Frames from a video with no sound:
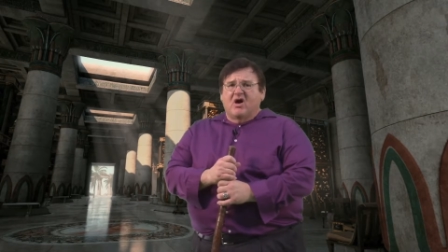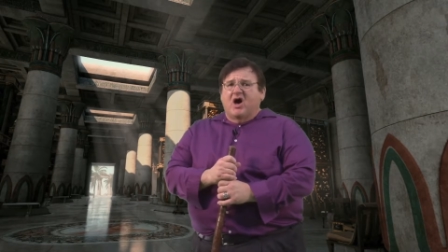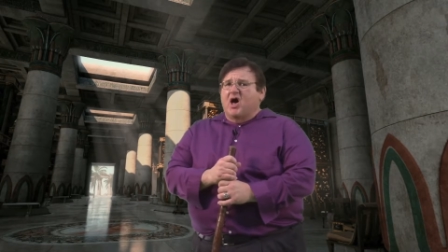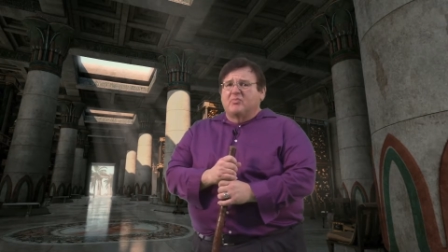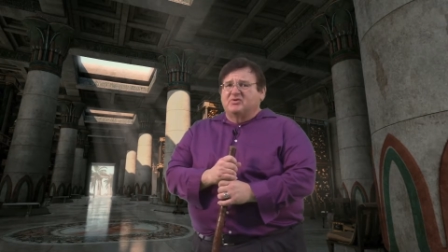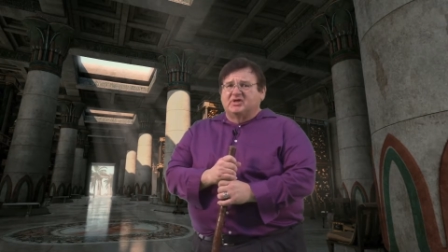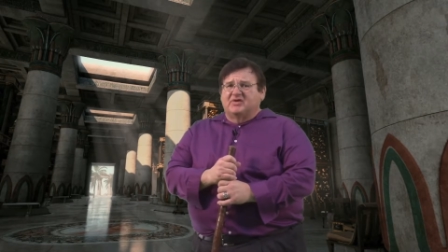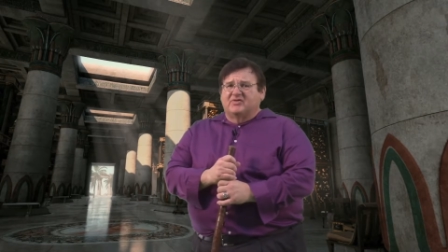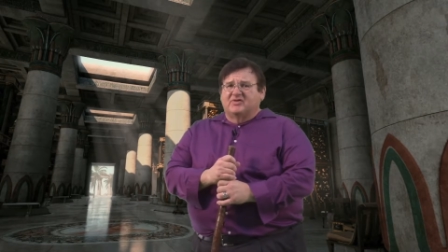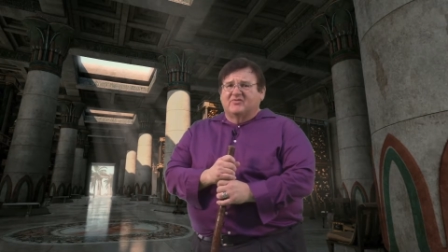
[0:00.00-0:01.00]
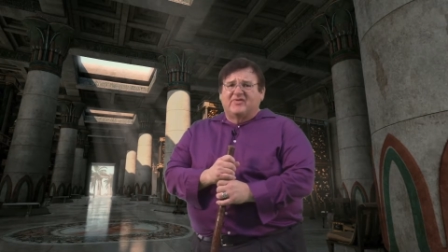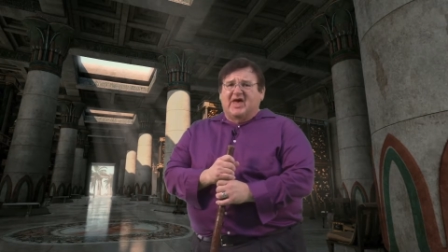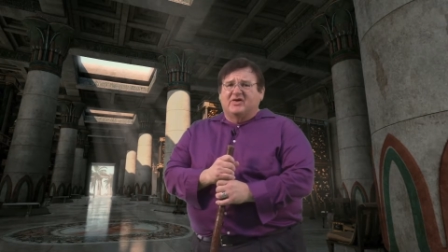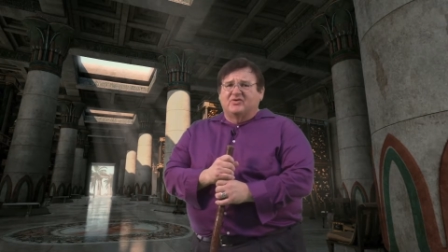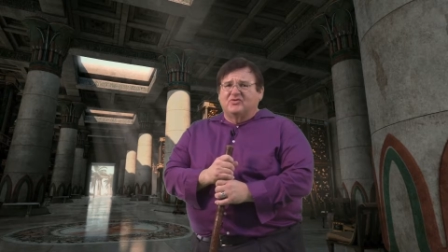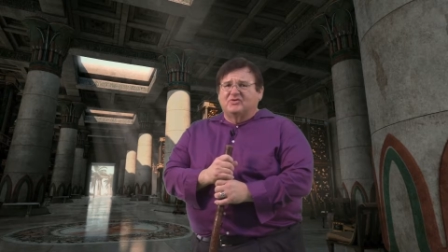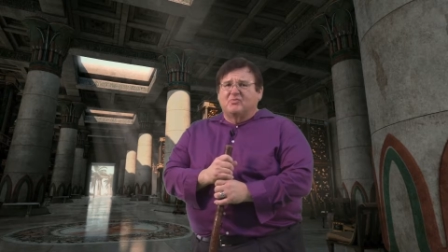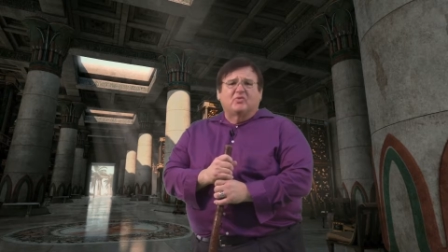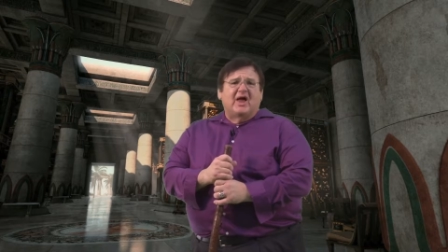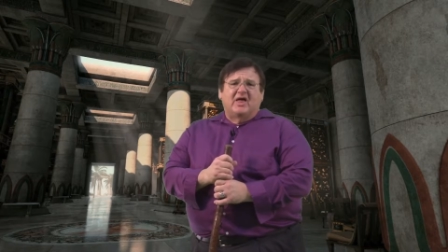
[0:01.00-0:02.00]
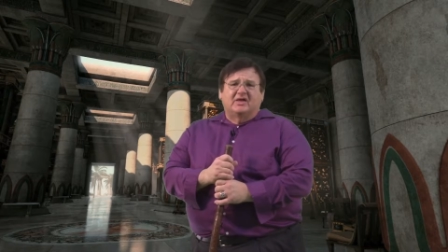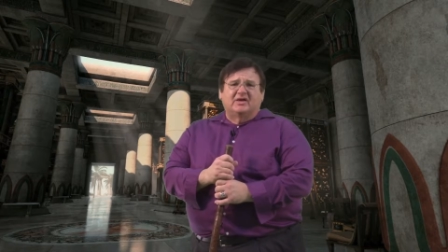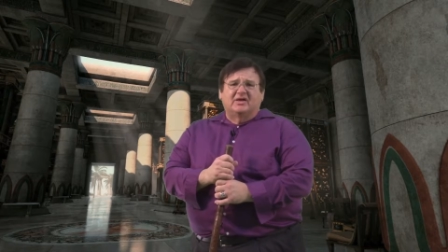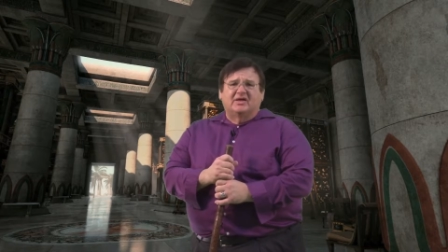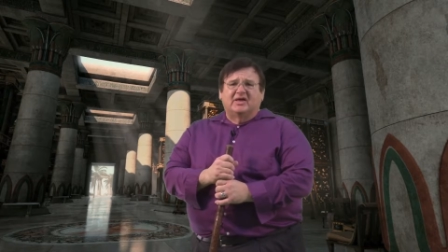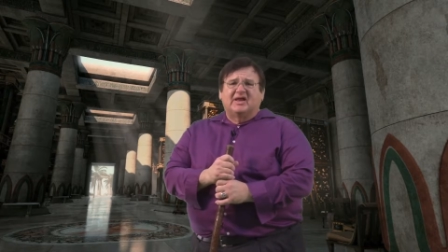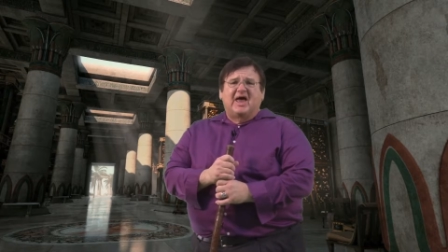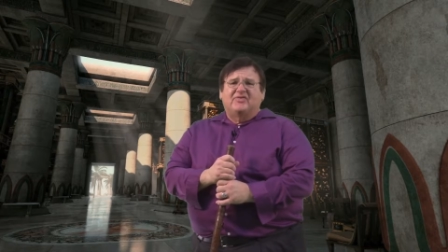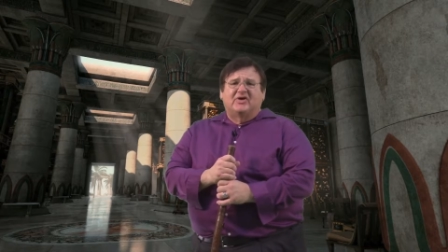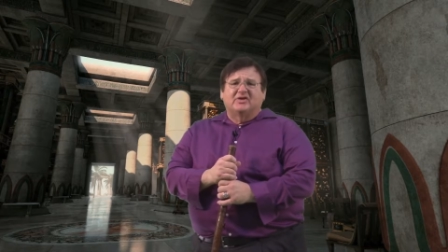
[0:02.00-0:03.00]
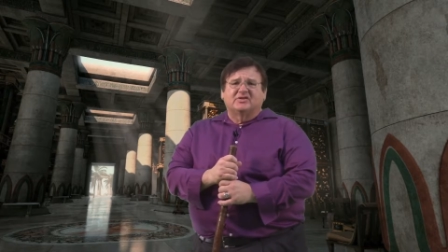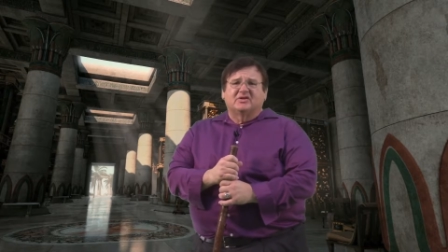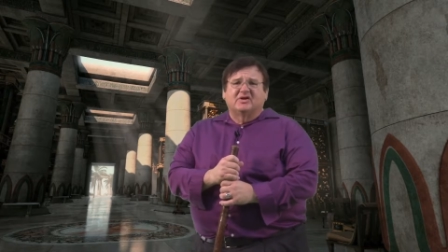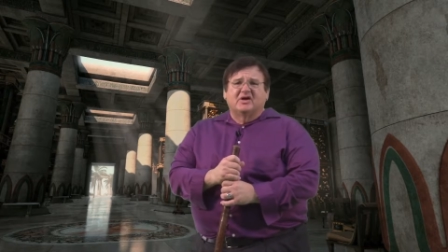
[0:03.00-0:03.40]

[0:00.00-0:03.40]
All beliefs, values, morality, and ethics